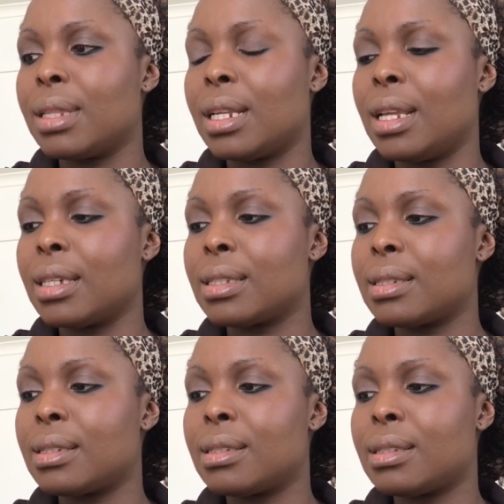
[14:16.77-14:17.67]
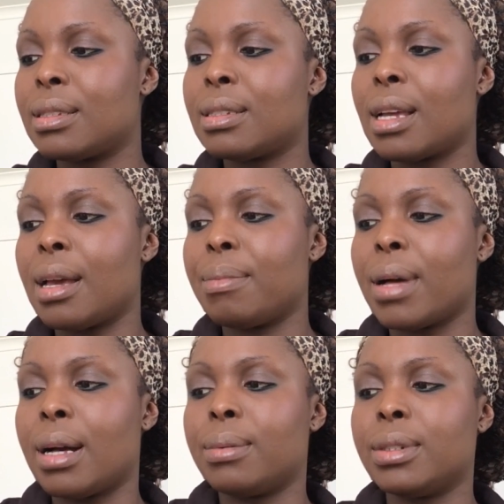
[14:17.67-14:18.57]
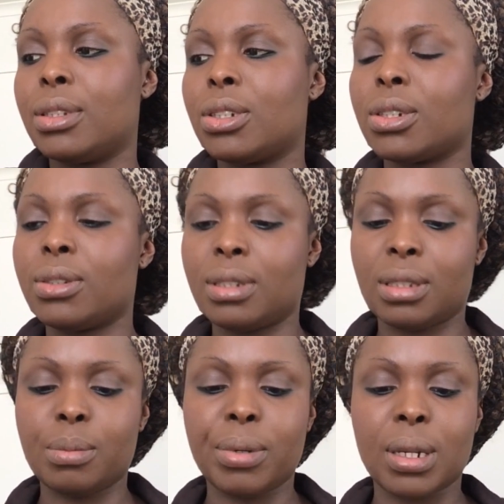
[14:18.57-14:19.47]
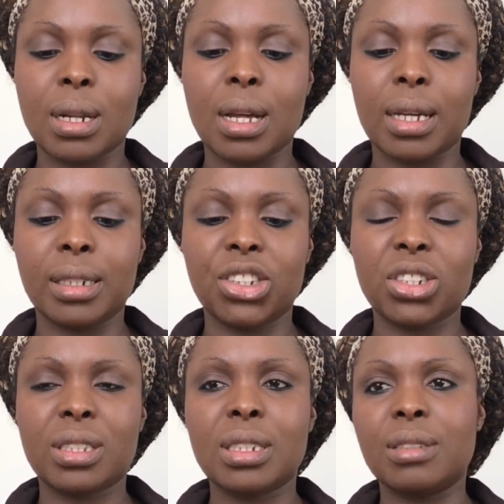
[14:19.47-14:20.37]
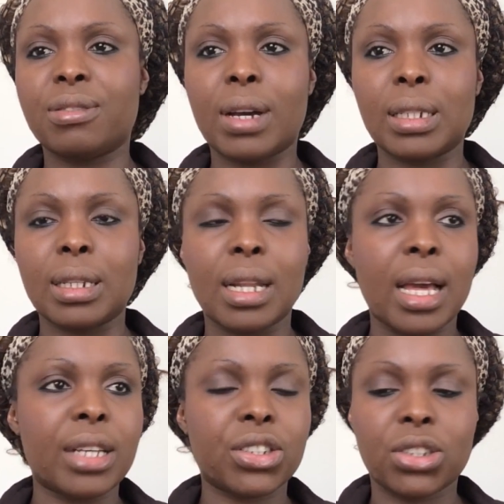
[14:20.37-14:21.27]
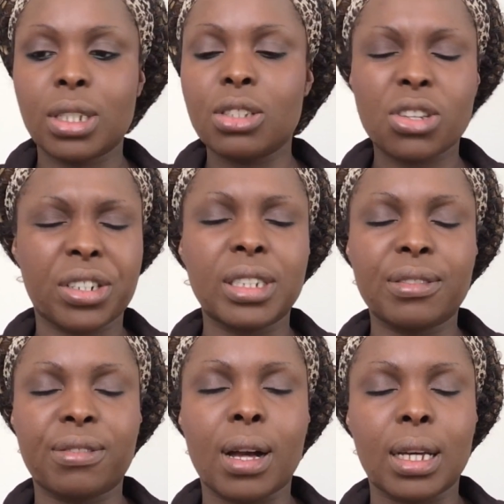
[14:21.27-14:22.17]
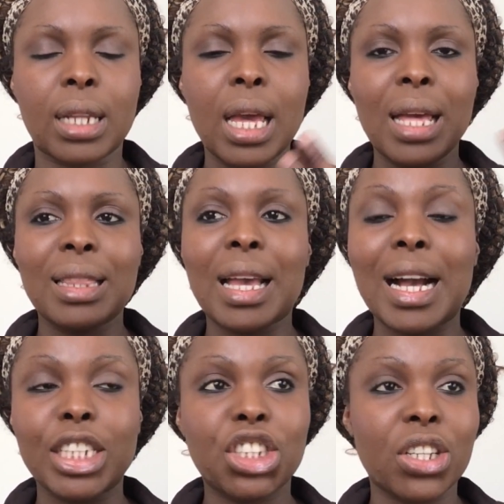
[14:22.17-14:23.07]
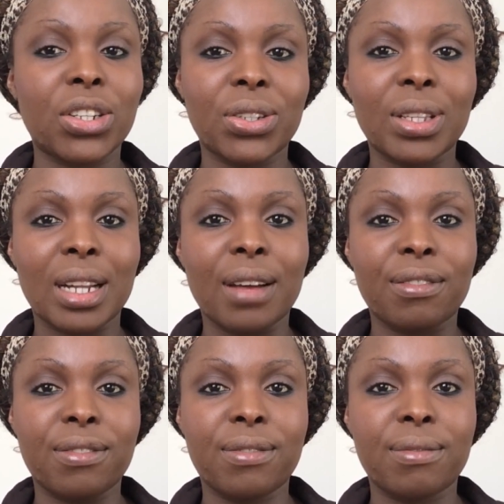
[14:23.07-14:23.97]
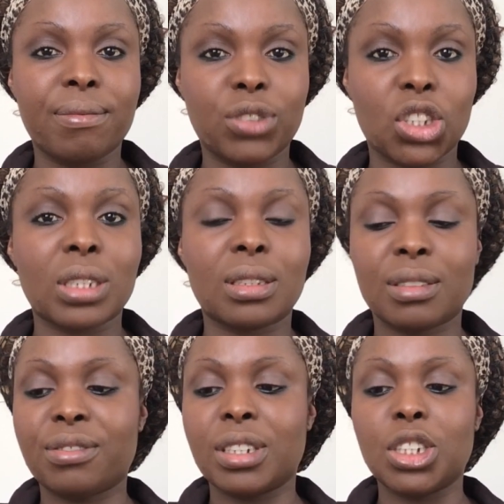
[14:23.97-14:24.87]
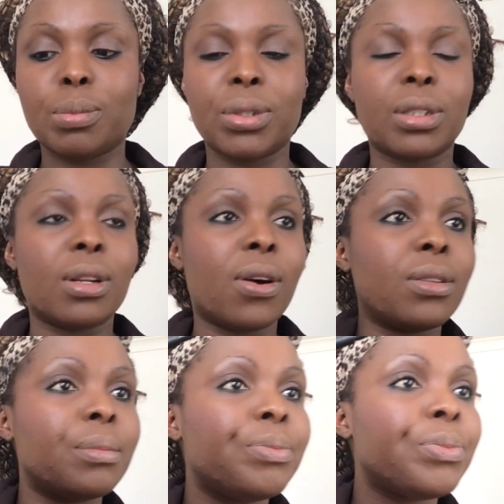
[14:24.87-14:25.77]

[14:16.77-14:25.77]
The next step I would do is to put a liner just to define the define the eyeshadow that I've just finished putting on.